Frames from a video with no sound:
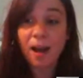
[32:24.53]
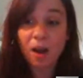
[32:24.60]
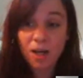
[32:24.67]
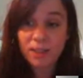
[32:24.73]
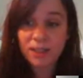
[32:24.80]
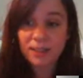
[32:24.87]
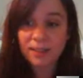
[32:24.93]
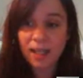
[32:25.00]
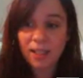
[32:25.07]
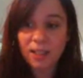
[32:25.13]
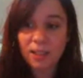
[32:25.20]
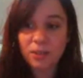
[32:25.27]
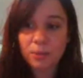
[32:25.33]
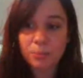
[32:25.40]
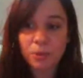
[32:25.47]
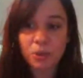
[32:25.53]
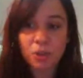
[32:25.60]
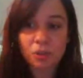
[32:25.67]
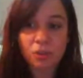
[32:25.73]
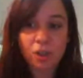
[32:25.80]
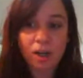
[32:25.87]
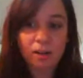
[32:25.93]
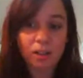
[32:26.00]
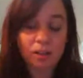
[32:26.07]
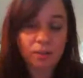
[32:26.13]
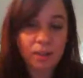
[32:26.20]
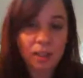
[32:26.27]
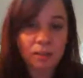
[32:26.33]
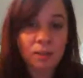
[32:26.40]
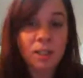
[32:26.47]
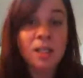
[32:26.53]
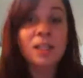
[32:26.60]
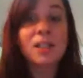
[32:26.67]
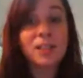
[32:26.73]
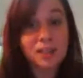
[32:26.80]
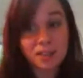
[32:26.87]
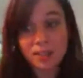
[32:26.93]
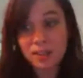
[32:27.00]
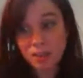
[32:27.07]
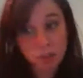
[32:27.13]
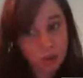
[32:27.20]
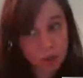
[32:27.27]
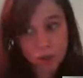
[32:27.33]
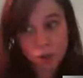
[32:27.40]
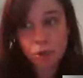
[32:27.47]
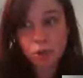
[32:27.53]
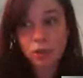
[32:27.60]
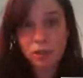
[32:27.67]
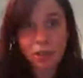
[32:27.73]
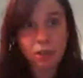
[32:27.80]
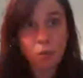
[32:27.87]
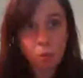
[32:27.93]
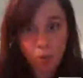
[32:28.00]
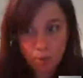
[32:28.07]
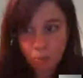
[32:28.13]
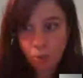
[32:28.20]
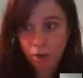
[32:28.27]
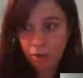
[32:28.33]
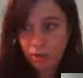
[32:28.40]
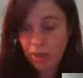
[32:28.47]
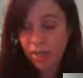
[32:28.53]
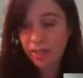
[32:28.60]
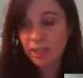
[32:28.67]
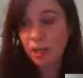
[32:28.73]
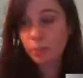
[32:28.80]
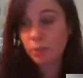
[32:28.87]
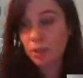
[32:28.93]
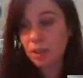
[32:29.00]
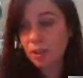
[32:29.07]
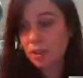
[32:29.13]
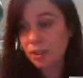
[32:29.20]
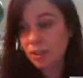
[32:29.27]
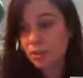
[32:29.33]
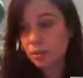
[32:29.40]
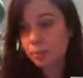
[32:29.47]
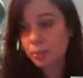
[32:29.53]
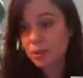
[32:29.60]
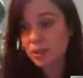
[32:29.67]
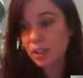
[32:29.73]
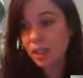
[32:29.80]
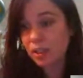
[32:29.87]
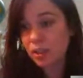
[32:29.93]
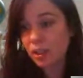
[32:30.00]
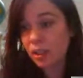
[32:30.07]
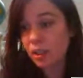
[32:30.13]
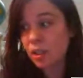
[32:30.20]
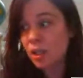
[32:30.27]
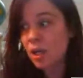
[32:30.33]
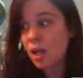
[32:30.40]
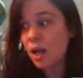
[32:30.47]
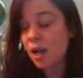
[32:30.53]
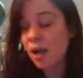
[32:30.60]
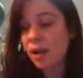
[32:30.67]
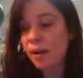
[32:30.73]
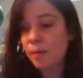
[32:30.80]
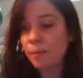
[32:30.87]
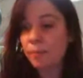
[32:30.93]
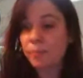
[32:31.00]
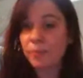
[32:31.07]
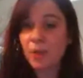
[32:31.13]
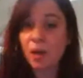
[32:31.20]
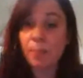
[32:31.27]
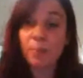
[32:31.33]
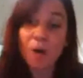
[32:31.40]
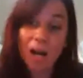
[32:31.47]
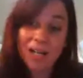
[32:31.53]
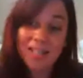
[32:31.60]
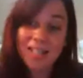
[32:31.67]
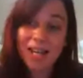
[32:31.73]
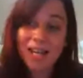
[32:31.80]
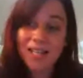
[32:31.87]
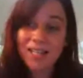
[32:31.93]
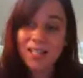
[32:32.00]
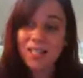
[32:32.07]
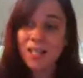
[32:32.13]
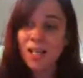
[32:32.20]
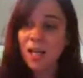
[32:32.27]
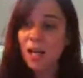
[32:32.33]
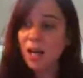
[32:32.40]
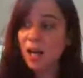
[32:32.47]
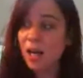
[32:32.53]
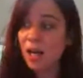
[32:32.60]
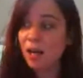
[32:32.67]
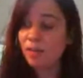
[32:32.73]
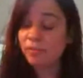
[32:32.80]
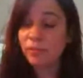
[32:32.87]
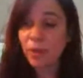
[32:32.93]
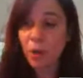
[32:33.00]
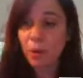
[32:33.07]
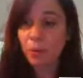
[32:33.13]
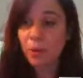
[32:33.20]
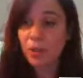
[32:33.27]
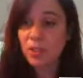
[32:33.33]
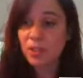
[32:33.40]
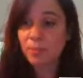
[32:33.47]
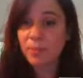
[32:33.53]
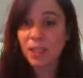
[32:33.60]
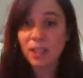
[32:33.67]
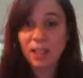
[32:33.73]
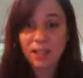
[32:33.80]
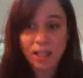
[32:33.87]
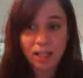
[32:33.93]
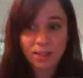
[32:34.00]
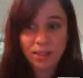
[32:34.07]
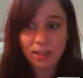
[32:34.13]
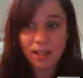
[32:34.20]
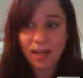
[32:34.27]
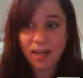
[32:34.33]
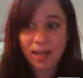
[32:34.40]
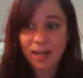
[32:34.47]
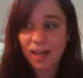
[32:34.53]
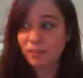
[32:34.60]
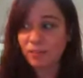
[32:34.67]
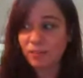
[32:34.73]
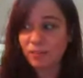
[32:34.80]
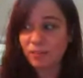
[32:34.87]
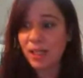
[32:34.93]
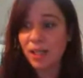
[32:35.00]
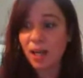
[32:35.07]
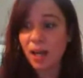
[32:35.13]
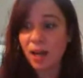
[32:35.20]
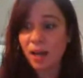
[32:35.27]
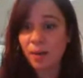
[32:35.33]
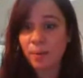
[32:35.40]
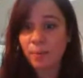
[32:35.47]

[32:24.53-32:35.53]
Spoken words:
are deciding to move to Trello, then this is just one more thing that we're going to need to put together a process flow or something like that to let everybody